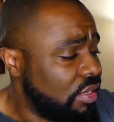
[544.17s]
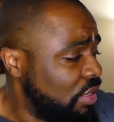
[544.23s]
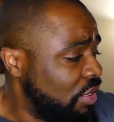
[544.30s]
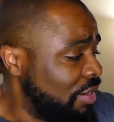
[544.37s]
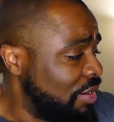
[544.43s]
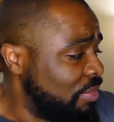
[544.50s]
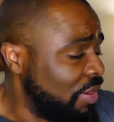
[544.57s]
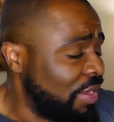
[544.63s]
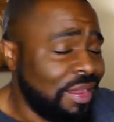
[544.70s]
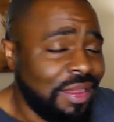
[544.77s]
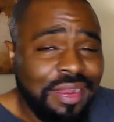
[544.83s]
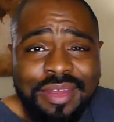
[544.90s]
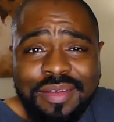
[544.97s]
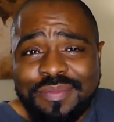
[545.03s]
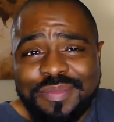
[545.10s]
um,
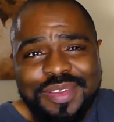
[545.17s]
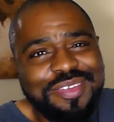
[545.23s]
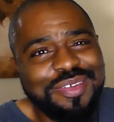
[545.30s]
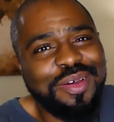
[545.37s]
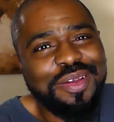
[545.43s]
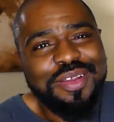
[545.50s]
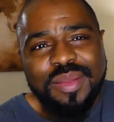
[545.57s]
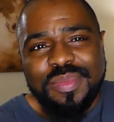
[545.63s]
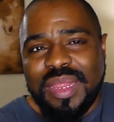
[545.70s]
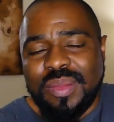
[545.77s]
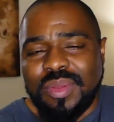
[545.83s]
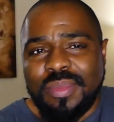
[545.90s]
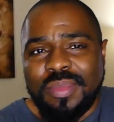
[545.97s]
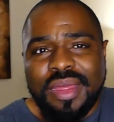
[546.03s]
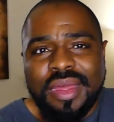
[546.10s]
and I've been talking to
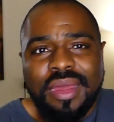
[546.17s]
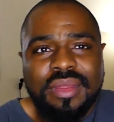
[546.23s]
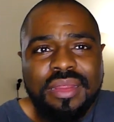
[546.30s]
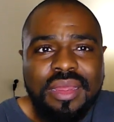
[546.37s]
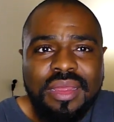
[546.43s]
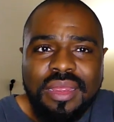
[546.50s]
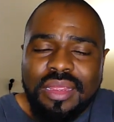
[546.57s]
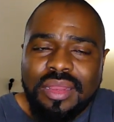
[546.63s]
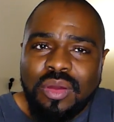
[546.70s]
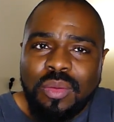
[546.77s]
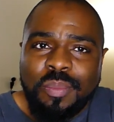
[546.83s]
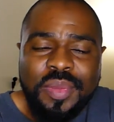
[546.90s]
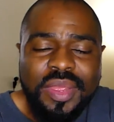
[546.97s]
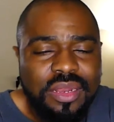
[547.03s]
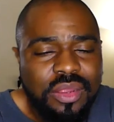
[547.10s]
people about you know
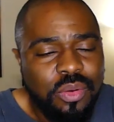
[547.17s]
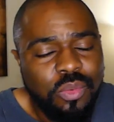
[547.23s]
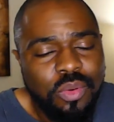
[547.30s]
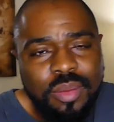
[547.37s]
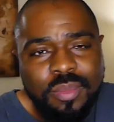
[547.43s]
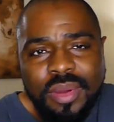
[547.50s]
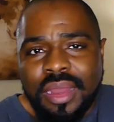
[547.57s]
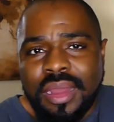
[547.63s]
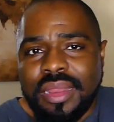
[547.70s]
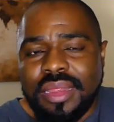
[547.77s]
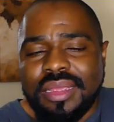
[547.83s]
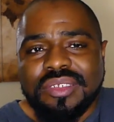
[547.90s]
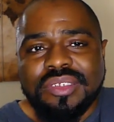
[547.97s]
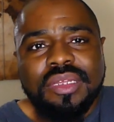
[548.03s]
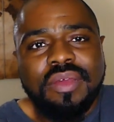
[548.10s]
Bitcoin
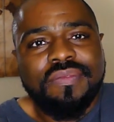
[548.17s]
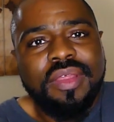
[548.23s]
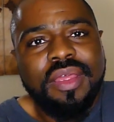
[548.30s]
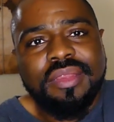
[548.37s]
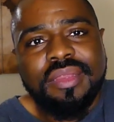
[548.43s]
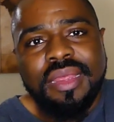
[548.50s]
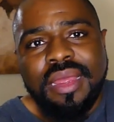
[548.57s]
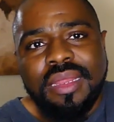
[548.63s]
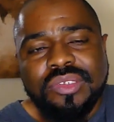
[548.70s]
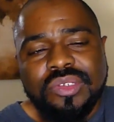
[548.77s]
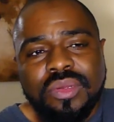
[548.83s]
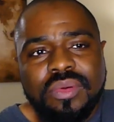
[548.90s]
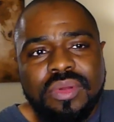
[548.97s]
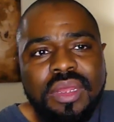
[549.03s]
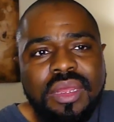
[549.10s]
mining and stuff like that.
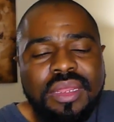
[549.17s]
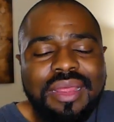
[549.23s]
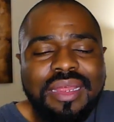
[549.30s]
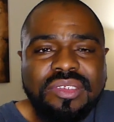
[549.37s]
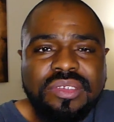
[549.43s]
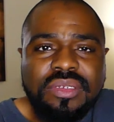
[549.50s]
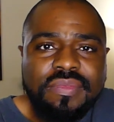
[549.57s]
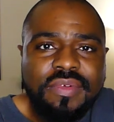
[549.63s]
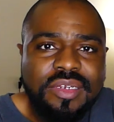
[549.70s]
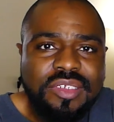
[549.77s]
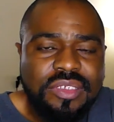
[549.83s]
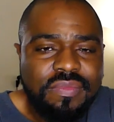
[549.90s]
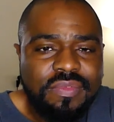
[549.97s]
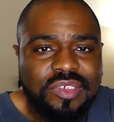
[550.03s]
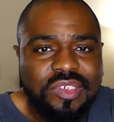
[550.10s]
So that's the
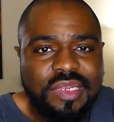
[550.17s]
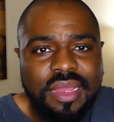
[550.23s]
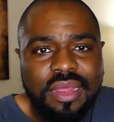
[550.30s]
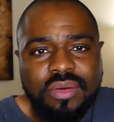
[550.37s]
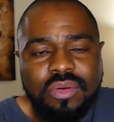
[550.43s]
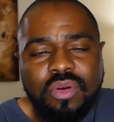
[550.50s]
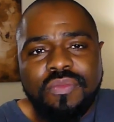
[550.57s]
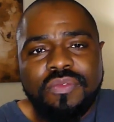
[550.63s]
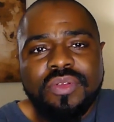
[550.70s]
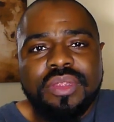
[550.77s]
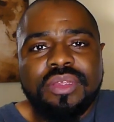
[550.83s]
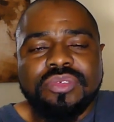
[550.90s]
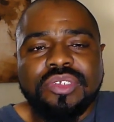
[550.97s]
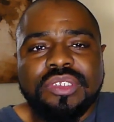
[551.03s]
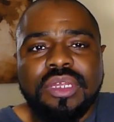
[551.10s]
direction of the channel. Hopefully
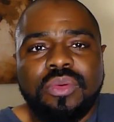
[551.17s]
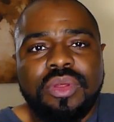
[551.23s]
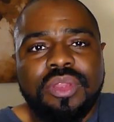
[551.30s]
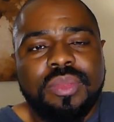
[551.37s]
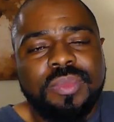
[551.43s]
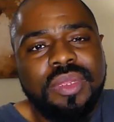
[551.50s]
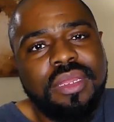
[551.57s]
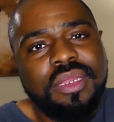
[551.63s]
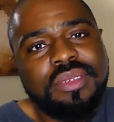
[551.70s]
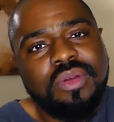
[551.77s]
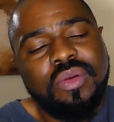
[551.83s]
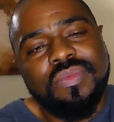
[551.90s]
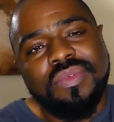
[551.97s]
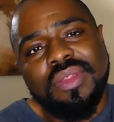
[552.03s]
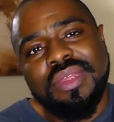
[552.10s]
you'll stick with me, and
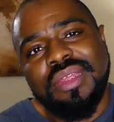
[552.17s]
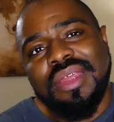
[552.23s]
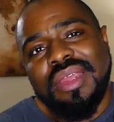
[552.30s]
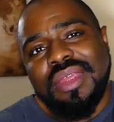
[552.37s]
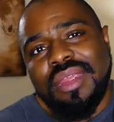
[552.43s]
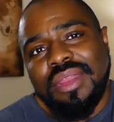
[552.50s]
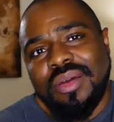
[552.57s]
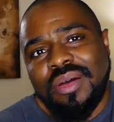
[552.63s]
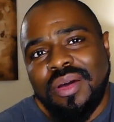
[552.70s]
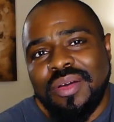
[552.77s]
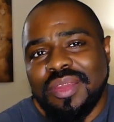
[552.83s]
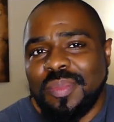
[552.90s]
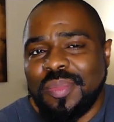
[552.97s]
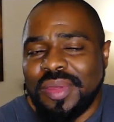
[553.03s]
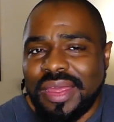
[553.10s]
hopefully you know I'll
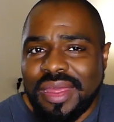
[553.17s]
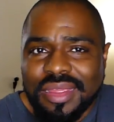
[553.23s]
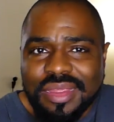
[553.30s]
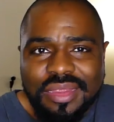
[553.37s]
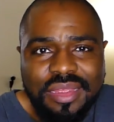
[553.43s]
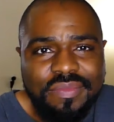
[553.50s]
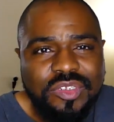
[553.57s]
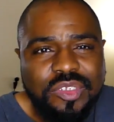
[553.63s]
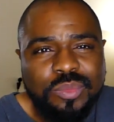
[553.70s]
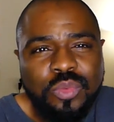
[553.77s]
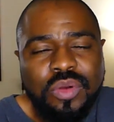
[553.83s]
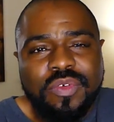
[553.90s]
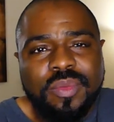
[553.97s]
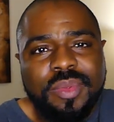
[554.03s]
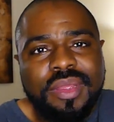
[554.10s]
get back and give you some
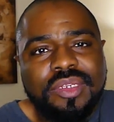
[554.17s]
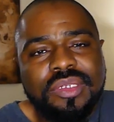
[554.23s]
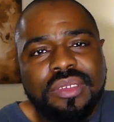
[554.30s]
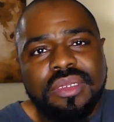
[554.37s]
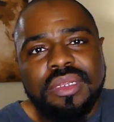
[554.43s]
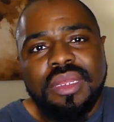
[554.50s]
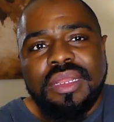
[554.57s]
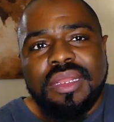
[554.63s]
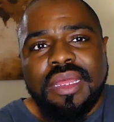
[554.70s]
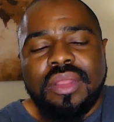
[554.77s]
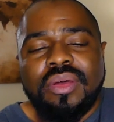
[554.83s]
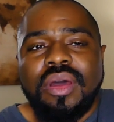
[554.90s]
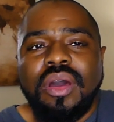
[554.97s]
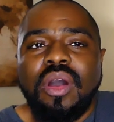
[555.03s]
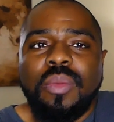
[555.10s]
more information
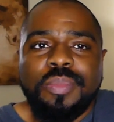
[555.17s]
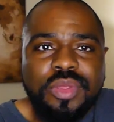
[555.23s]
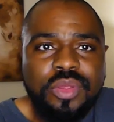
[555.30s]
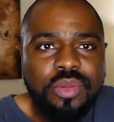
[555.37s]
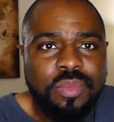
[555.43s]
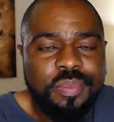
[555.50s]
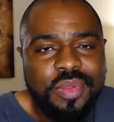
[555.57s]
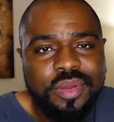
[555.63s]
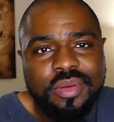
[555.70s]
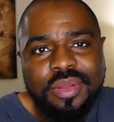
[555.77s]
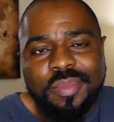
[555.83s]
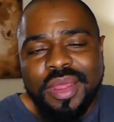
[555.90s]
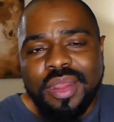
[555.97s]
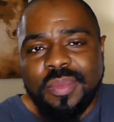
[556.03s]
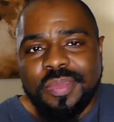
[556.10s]
that'll help you build a
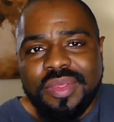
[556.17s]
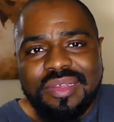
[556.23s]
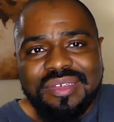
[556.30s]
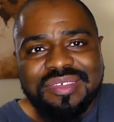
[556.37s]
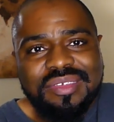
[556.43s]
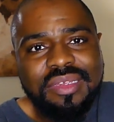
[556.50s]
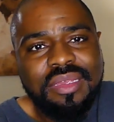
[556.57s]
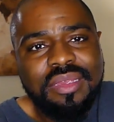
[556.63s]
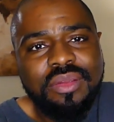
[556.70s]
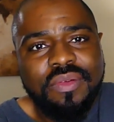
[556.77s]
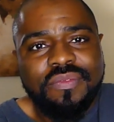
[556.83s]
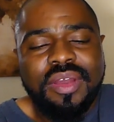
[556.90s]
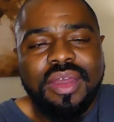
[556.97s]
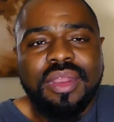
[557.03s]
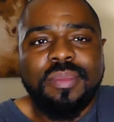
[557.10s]
better PC or
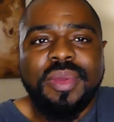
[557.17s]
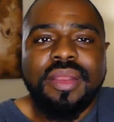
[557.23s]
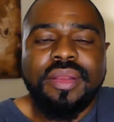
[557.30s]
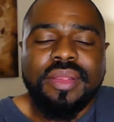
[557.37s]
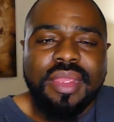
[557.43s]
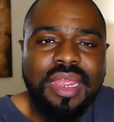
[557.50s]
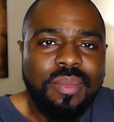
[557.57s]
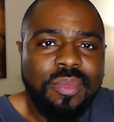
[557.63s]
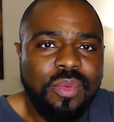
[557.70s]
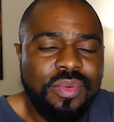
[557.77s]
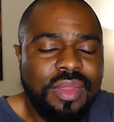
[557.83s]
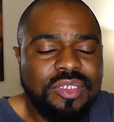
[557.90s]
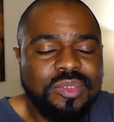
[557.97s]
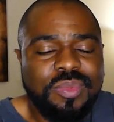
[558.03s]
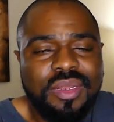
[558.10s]
find a better camera
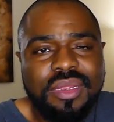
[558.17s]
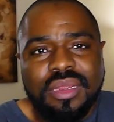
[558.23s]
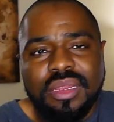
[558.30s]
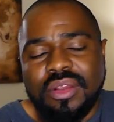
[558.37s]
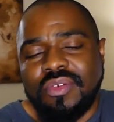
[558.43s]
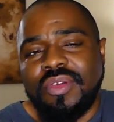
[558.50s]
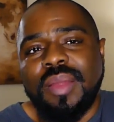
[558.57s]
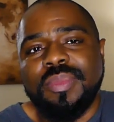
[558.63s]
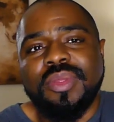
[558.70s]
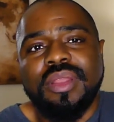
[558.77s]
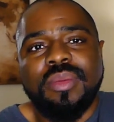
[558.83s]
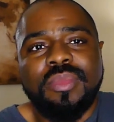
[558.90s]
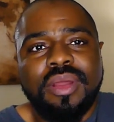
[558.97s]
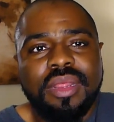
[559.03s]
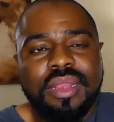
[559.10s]
without spending a crap ton
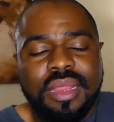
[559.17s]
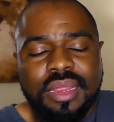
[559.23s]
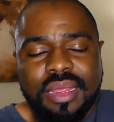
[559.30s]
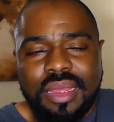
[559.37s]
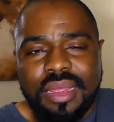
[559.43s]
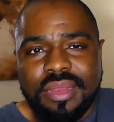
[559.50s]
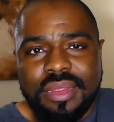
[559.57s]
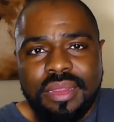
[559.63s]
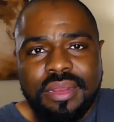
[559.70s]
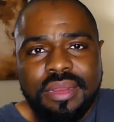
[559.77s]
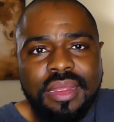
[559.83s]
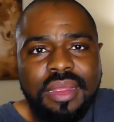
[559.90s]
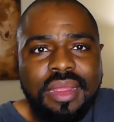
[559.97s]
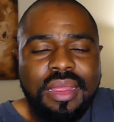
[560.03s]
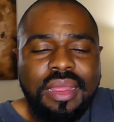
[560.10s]
of money like I did.